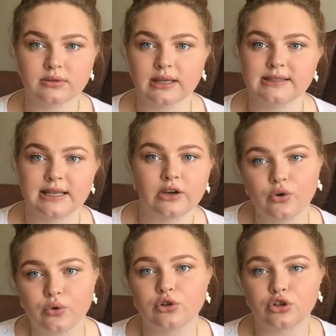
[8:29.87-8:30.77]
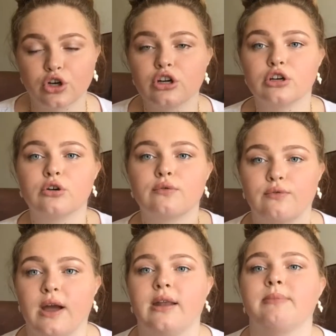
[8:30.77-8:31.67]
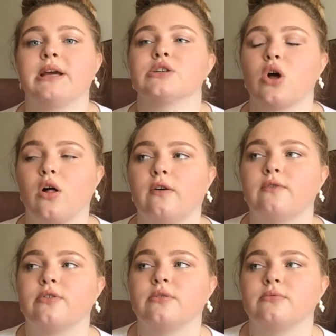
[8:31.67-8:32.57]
a single good friend, because all of